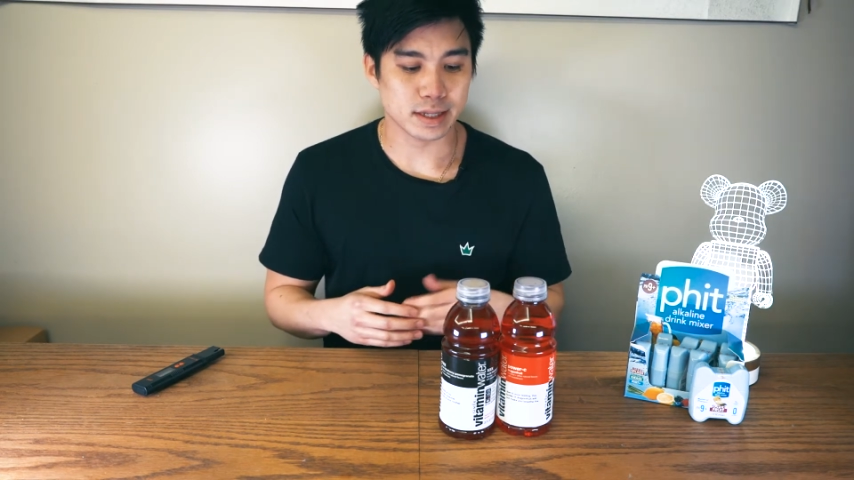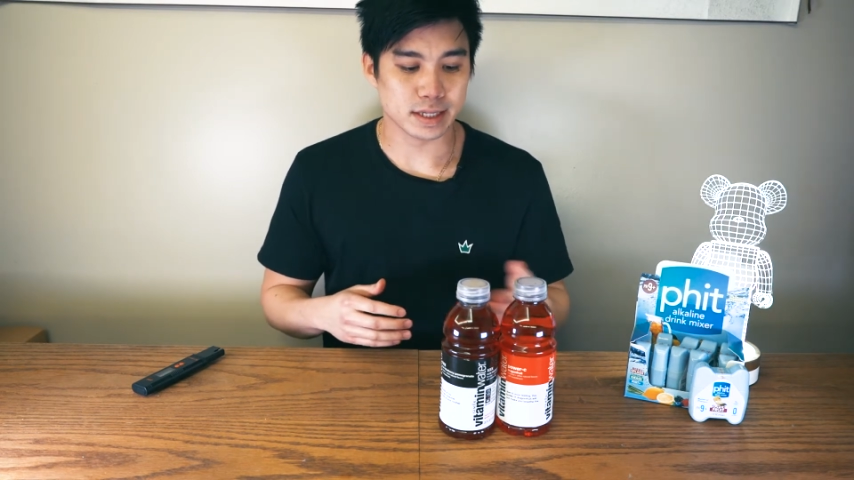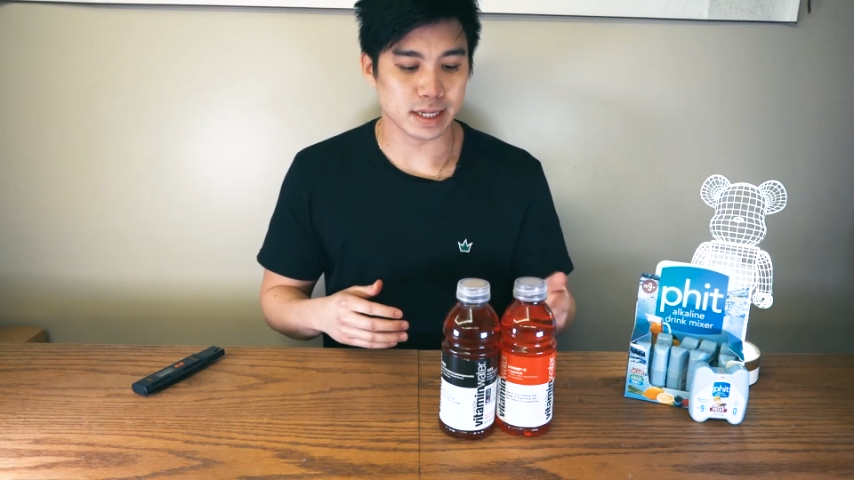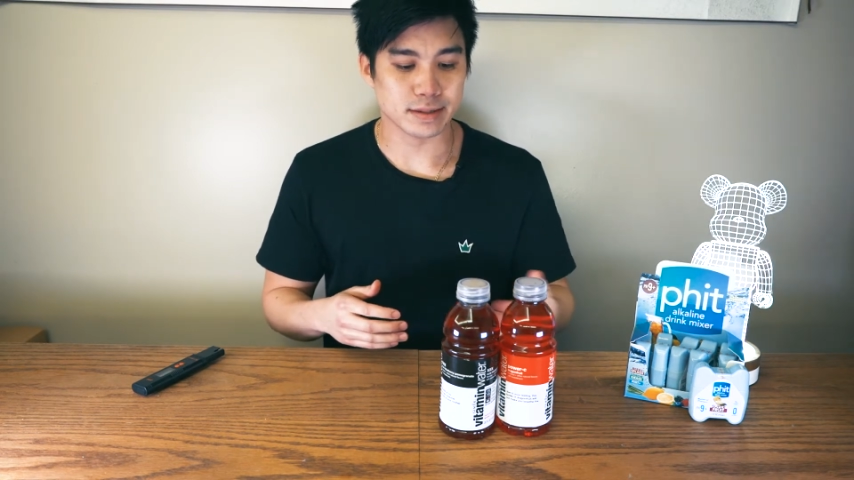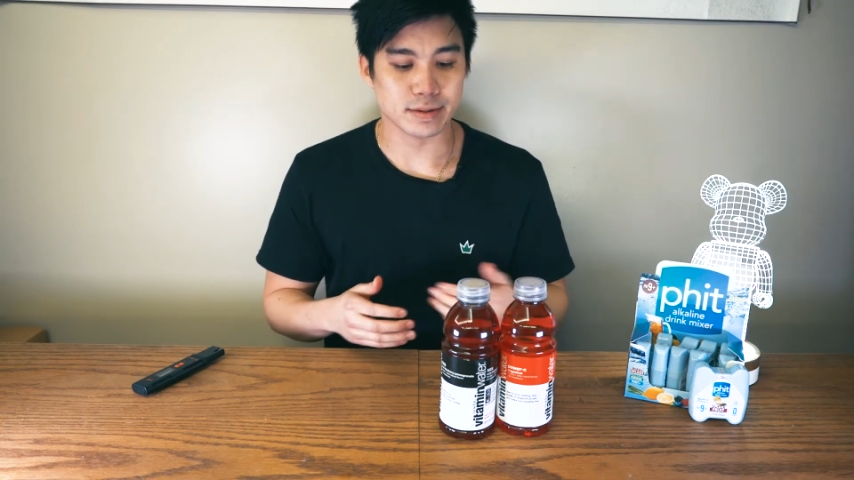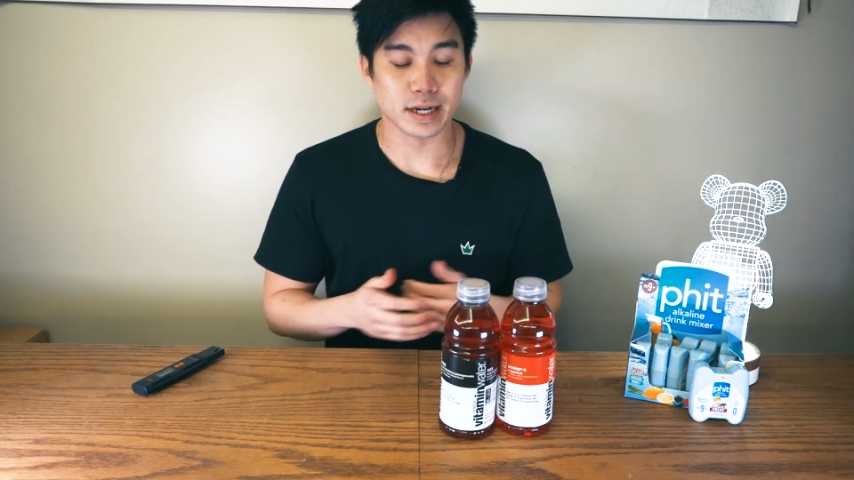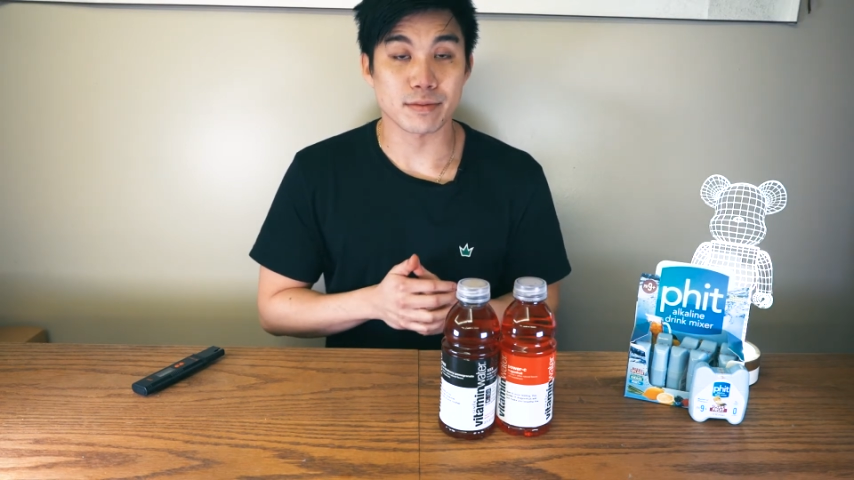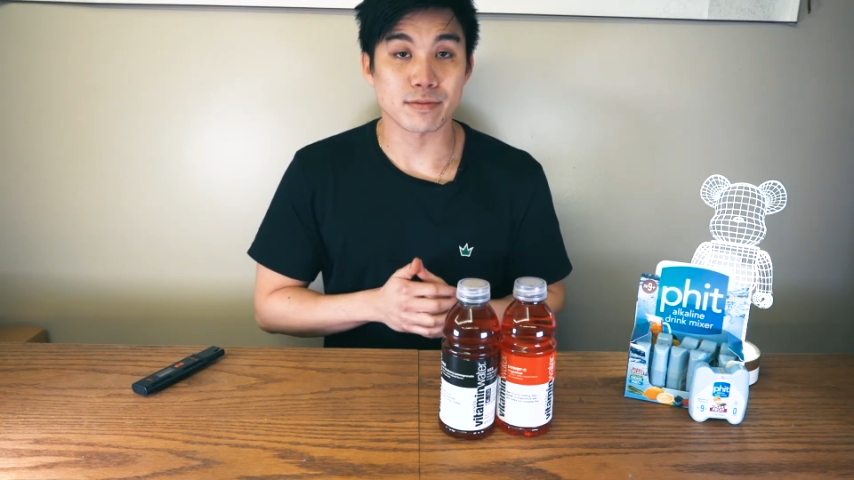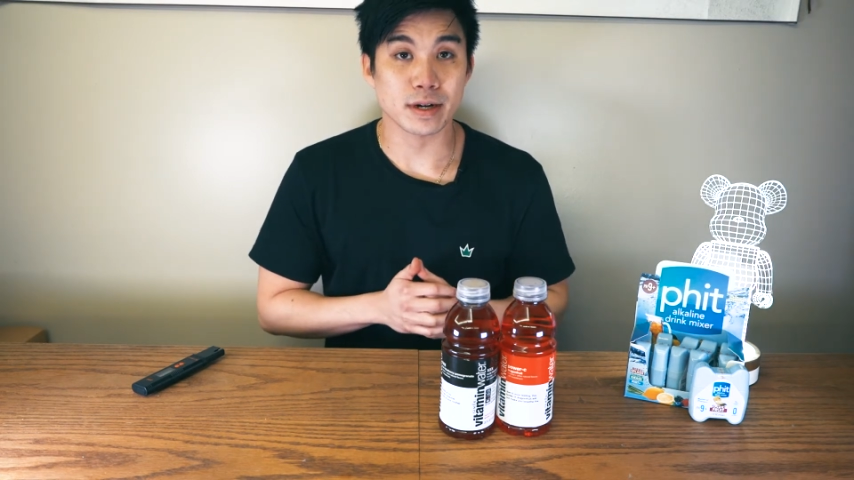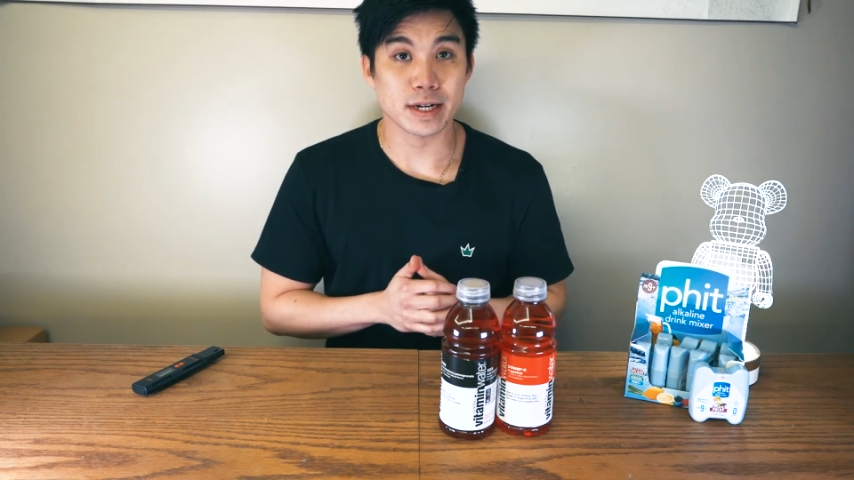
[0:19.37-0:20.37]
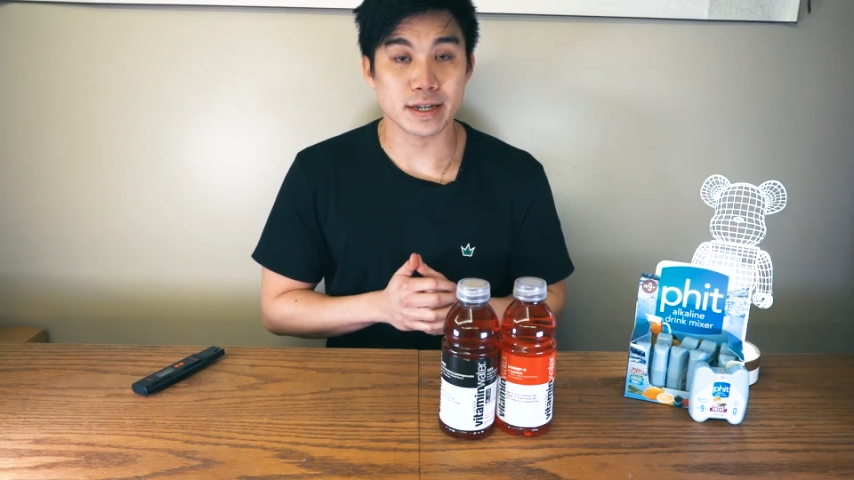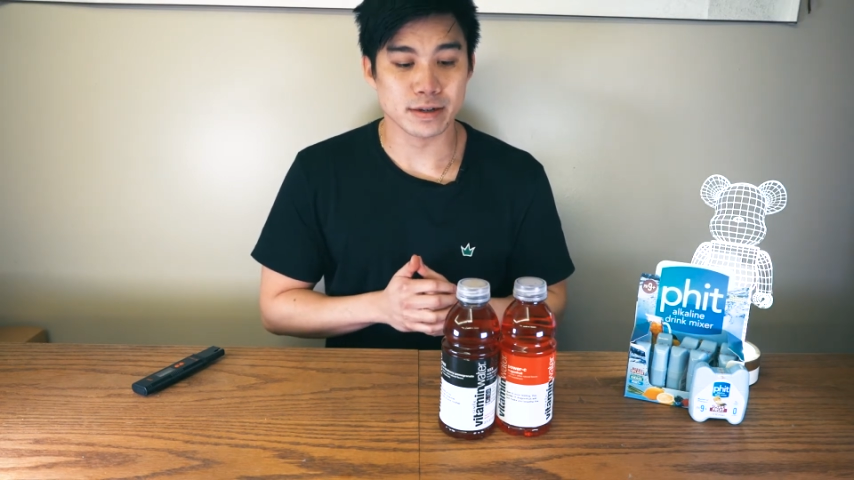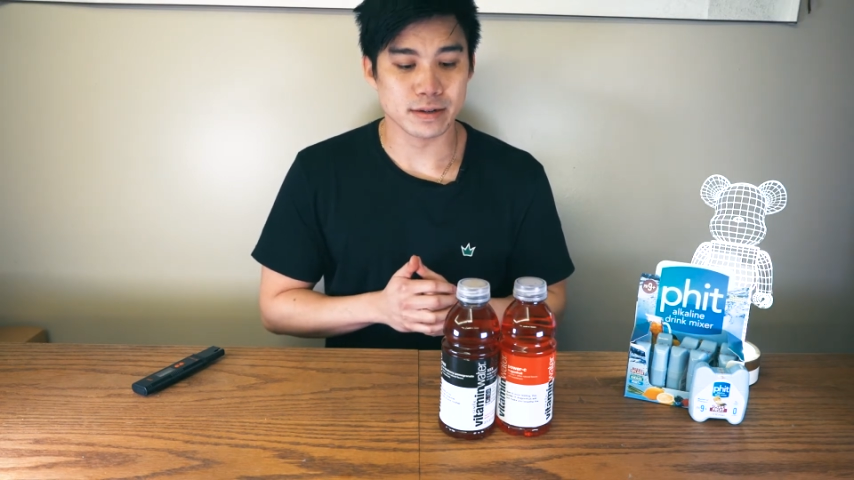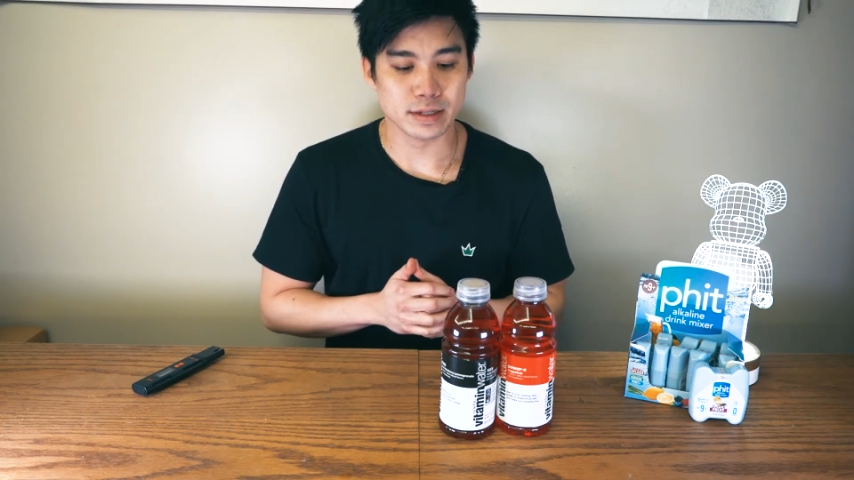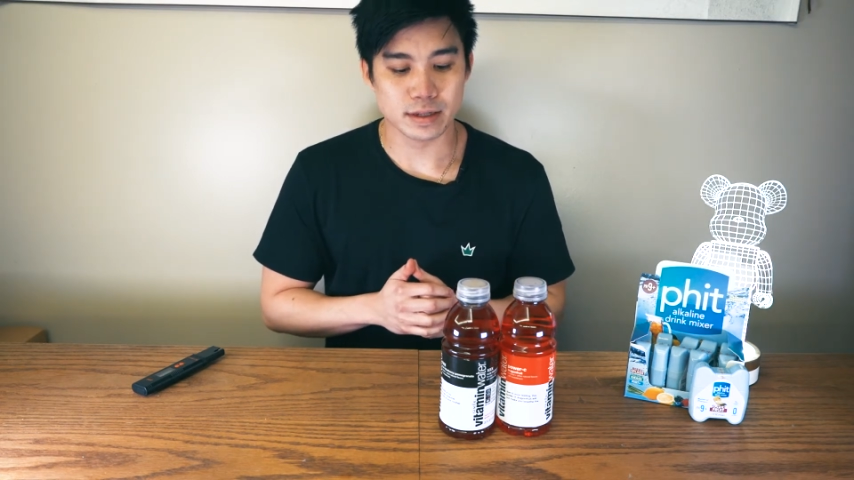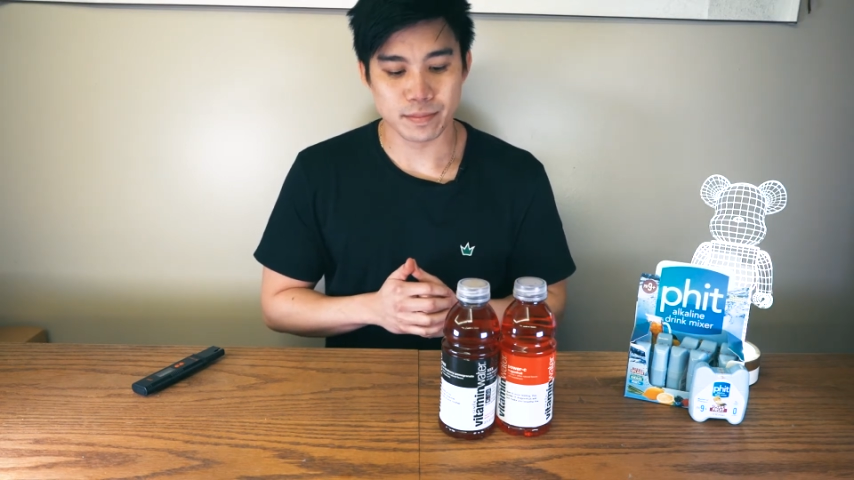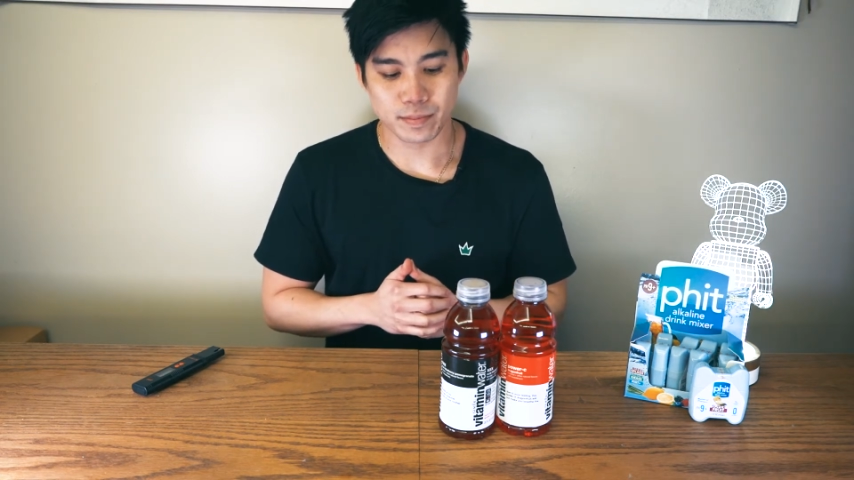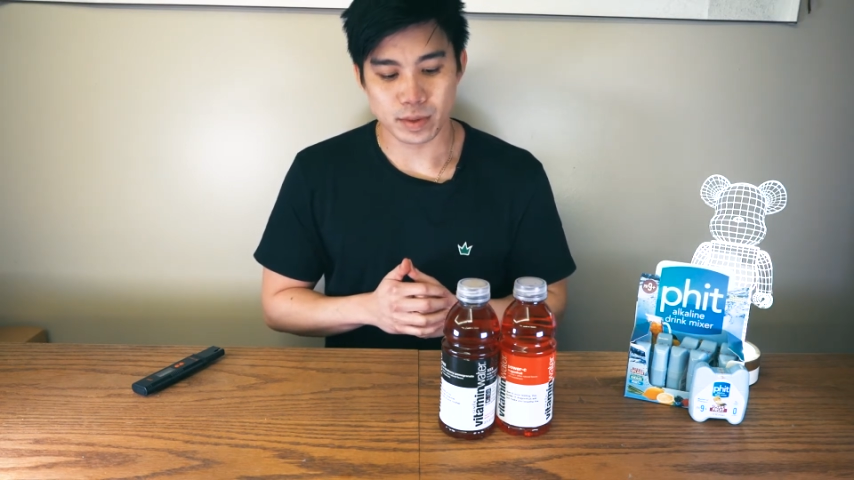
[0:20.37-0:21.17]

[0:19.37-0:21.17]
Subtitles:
In this case we got red hues